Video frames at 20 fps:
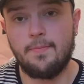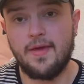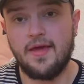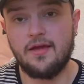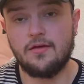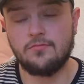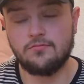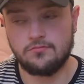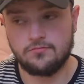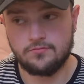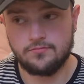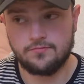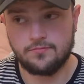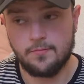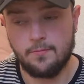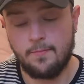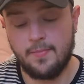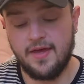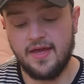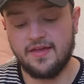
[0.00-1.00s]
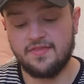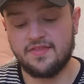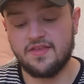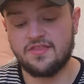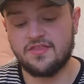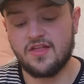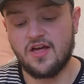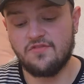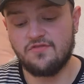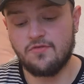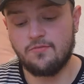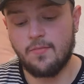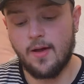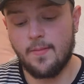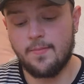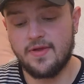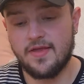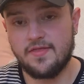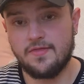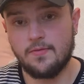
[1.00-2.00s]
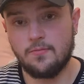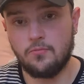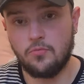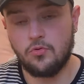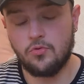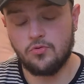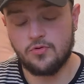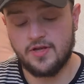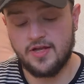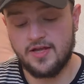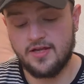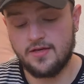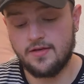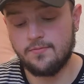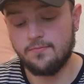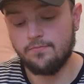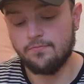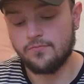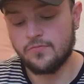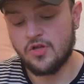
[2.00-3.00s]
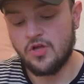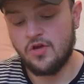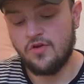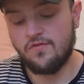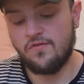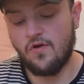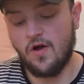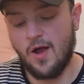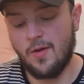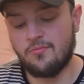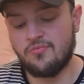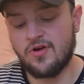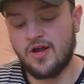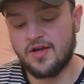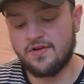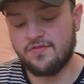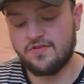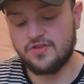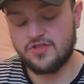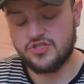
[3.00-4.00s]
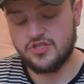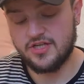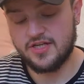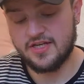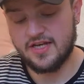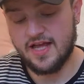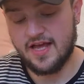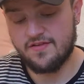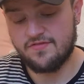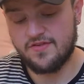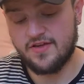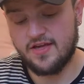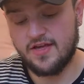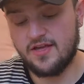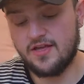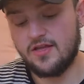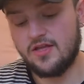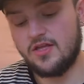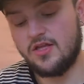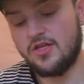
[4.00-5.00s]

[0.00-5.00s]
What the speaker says: pick this up for Mum in the morning for her breakfast. She can have it,